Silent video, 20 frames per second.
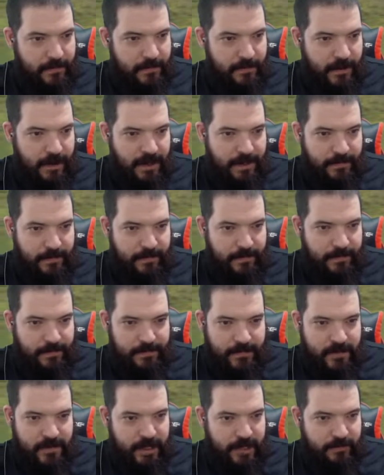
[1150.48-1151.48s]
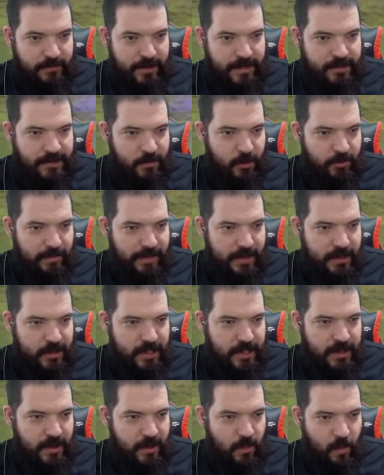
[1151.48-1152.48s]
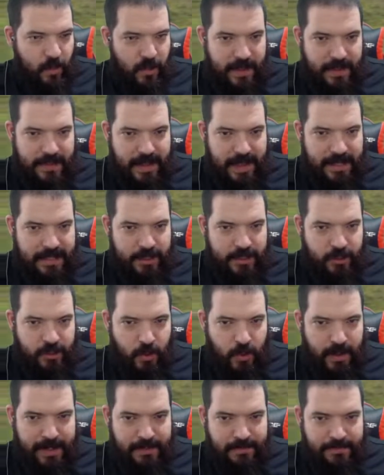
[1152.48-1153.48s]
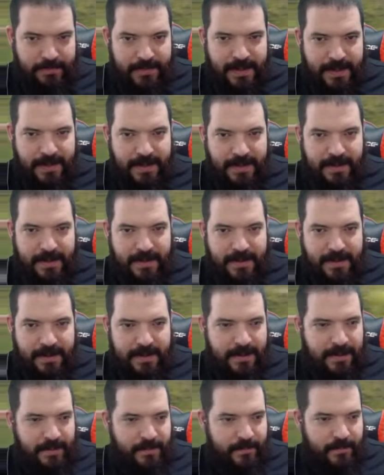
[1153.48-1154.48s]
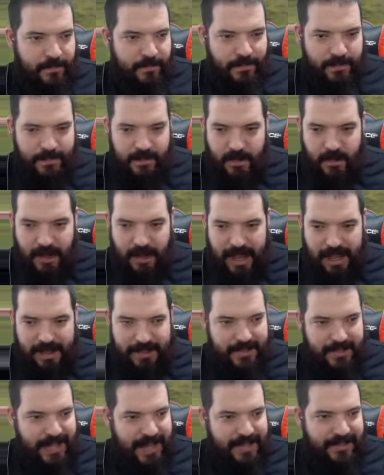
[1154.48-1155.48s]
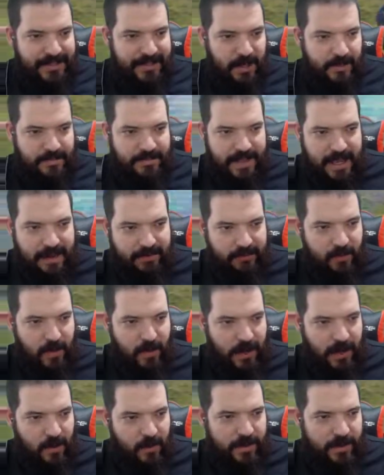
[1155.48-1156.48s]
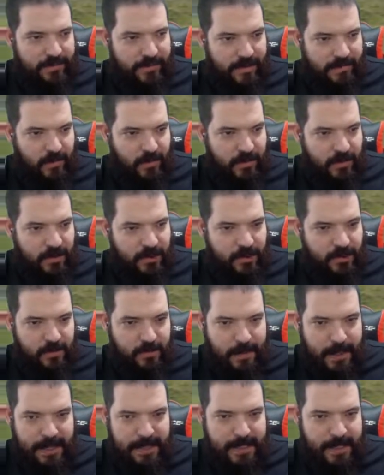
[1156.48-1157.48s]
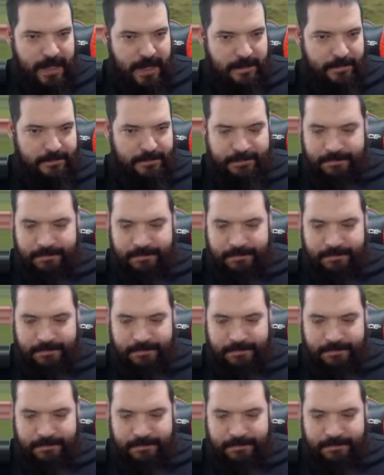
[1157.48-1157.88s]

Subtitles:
Alright, generate some more energy with any joy. Got a hand assassin over there as well. Give everyone speed up.